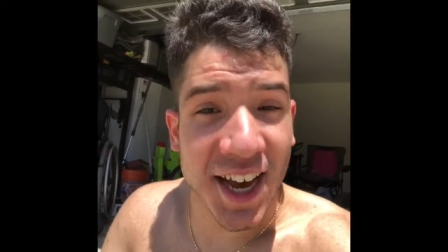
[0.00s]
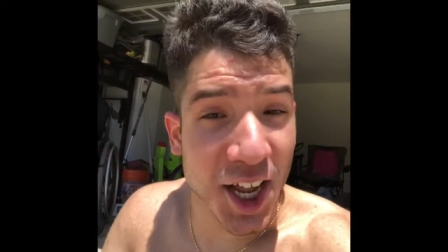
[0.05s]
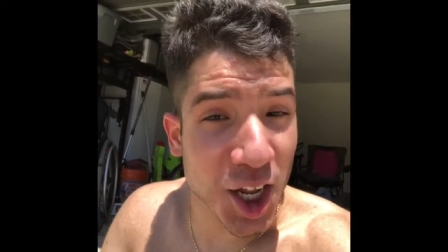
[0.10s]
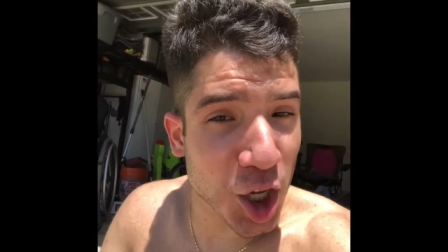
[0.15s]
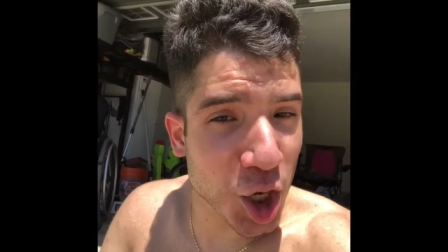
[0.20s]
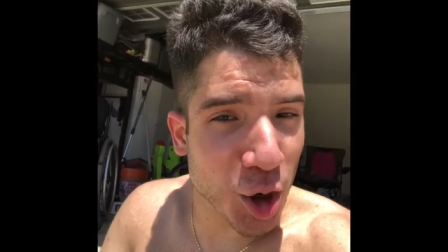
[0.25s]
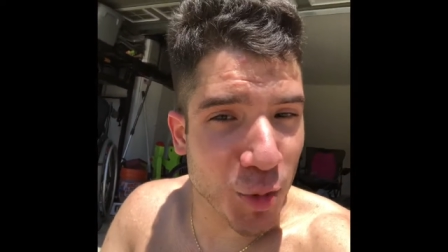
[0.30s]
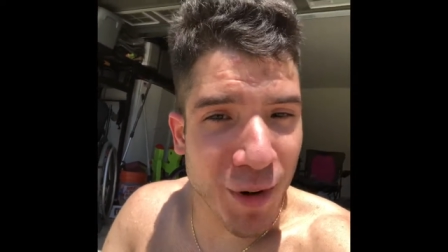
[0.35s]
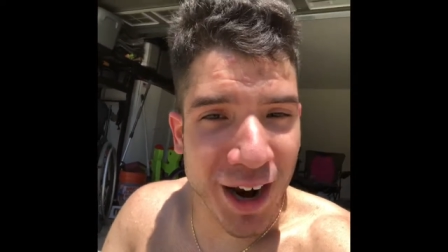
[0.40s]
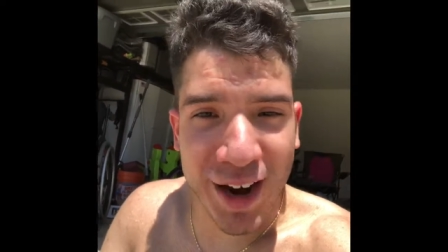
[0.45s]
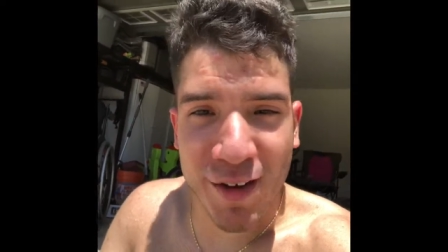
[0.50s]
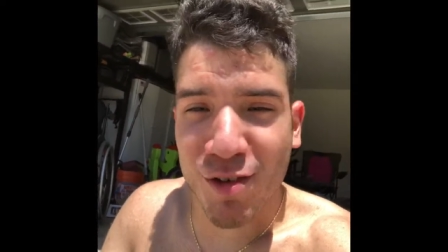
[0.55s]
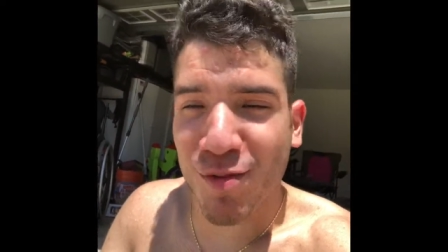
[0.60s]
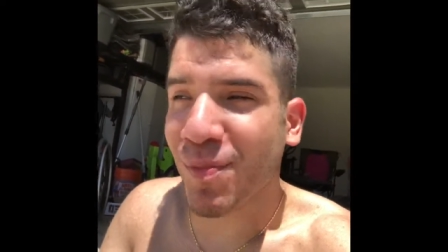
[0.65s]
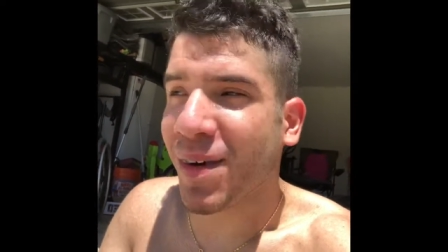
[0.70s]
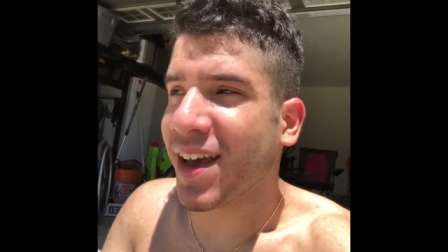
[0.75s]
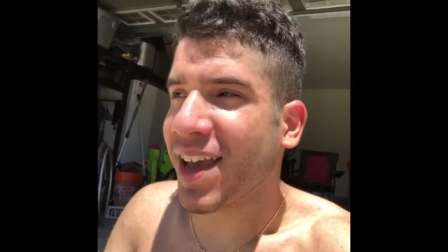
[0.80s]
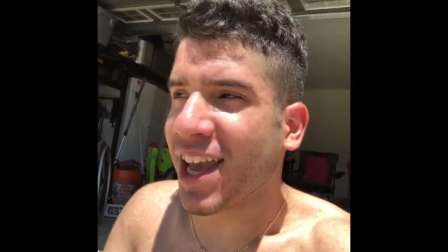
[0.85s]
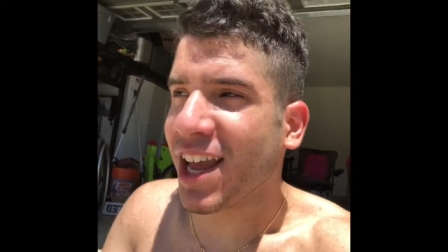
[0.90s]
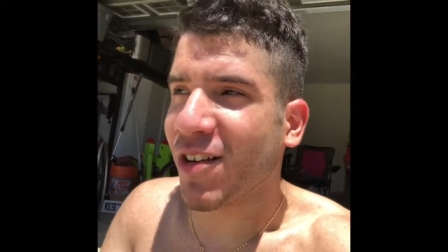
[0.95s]
hello, my name is
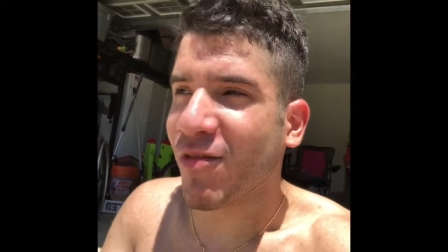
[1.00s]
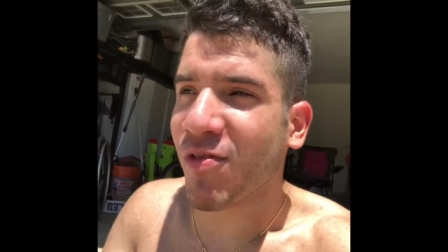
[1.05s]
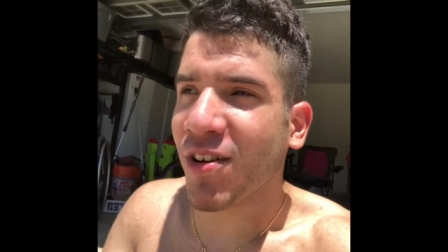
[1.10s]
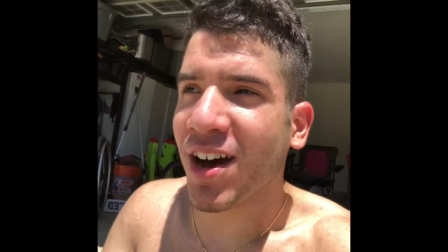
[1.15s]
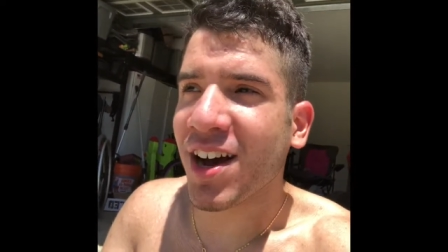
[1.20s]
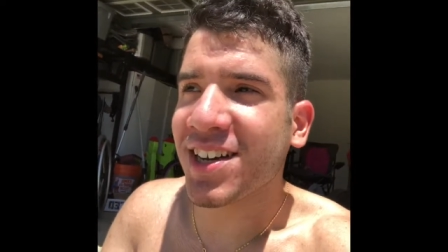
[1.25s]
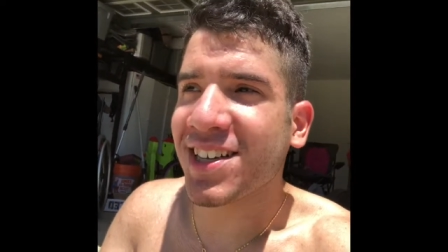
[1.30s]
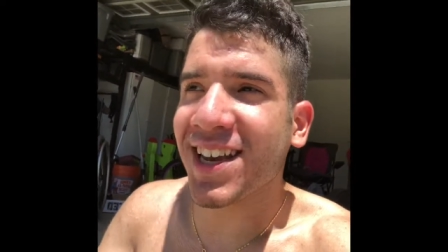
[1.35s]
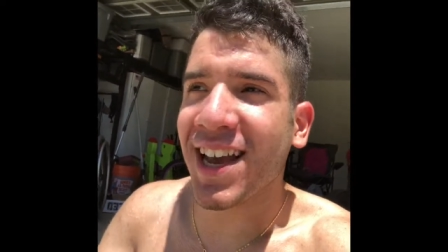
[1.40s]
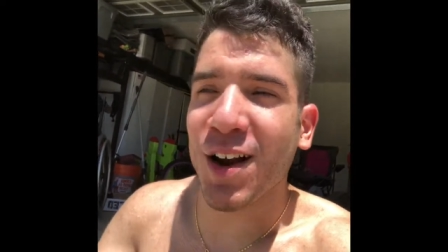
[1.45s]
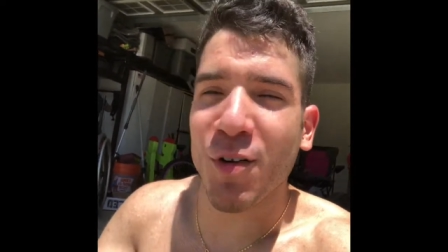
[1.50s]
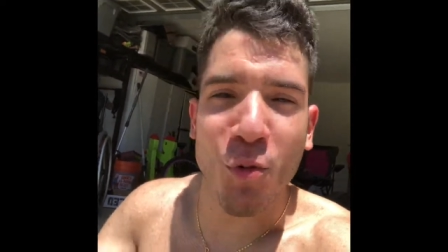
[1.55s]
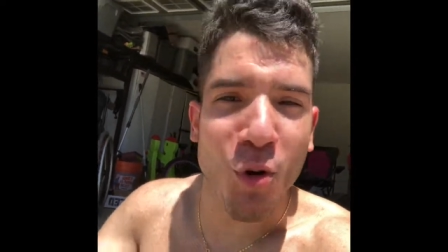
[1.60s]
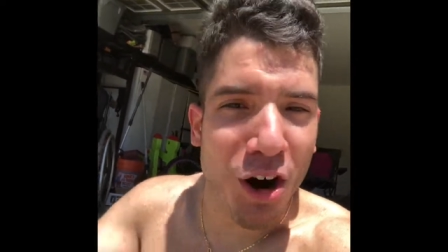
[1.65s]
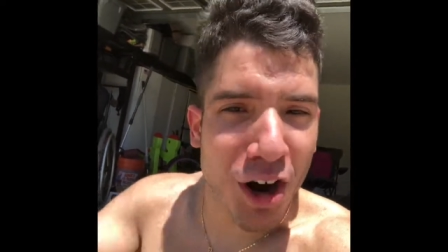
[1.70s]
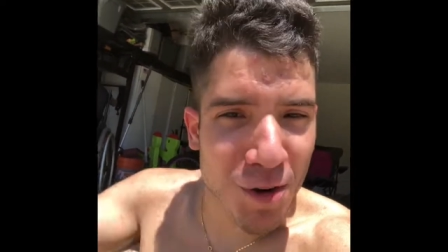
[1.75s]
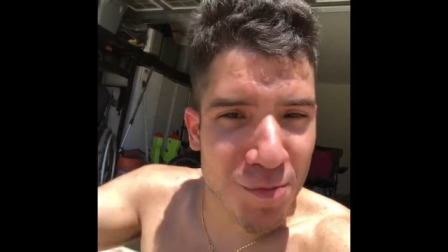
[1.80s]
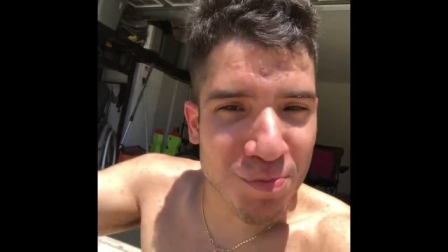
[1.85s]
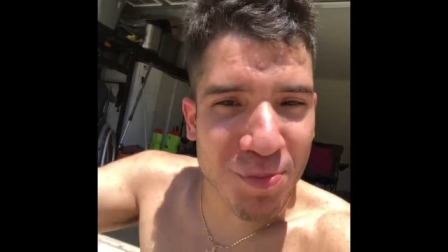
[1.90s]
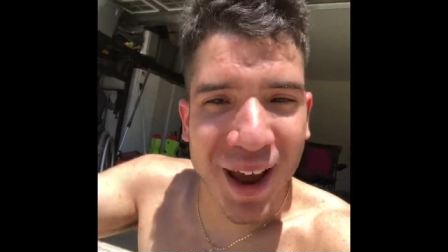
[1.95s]
Mikey Infante, and
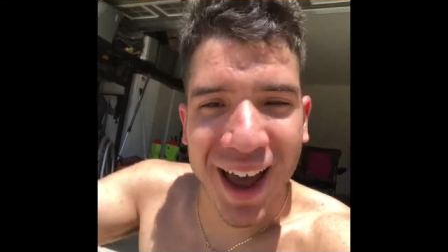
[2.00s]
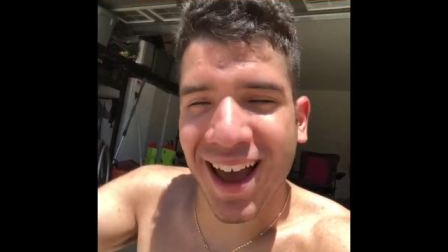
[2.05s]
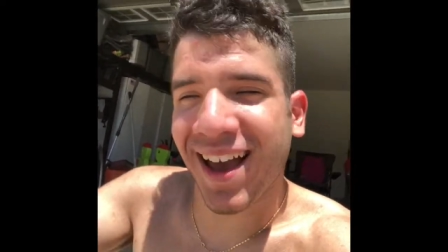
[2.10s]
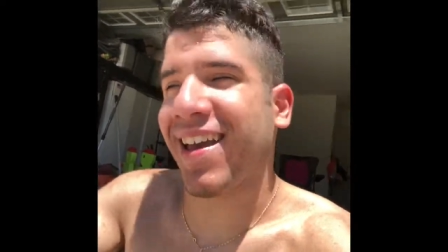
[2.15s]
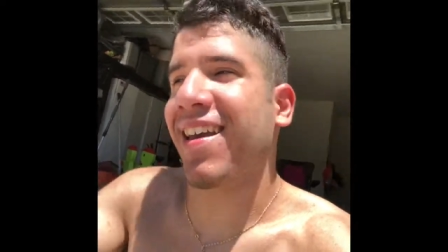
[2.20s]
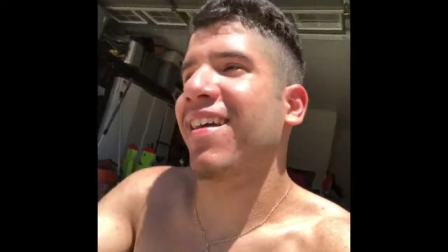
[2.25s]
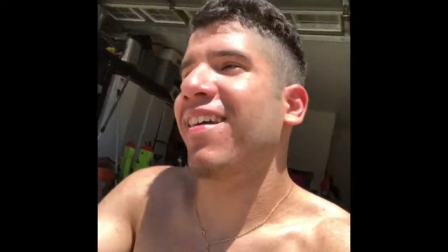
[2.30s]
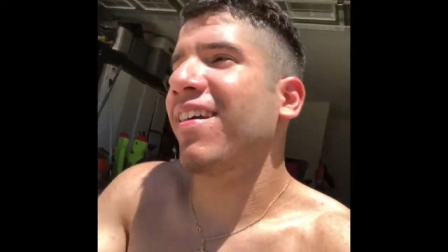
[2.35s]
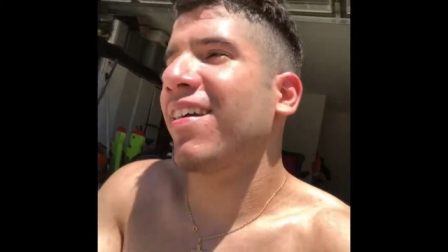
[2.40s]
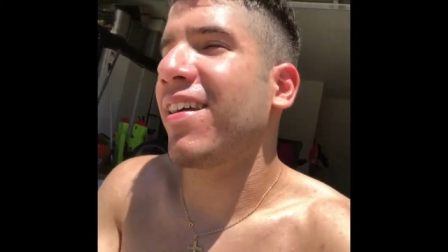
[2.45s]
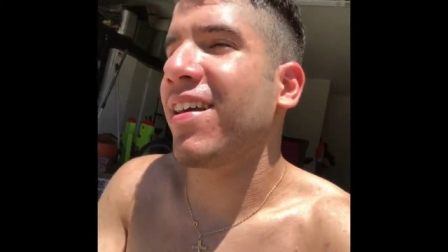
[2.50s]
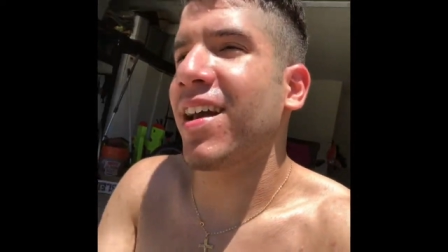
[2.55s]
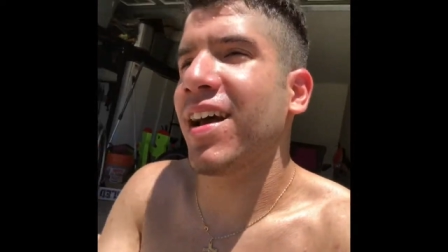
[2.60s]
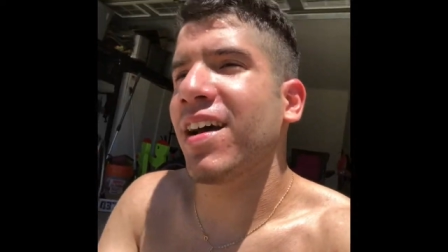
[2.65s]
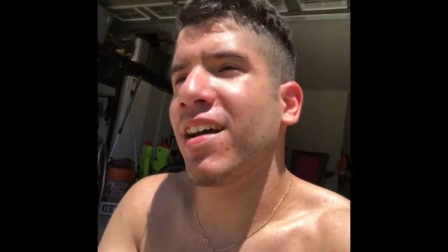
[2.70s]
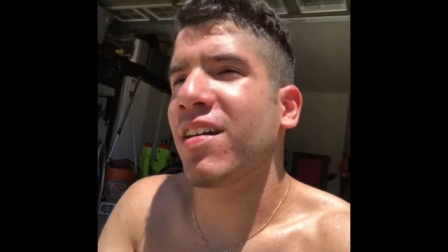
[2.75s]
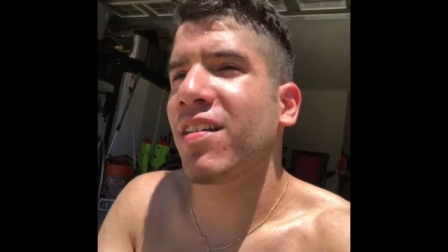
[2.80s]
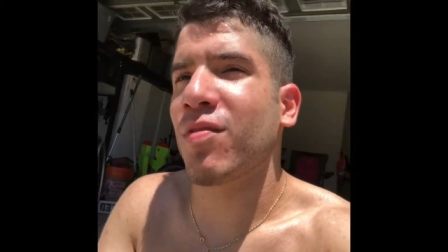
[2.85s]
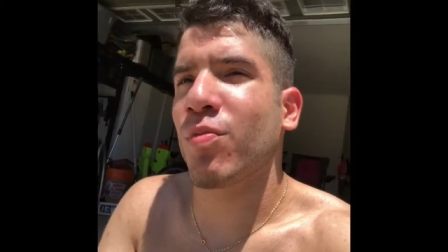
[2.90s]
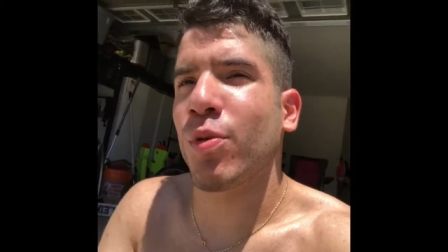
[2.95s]
welcome back,
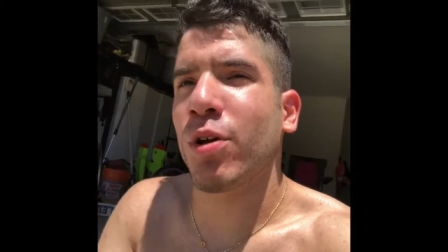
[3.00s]
guys.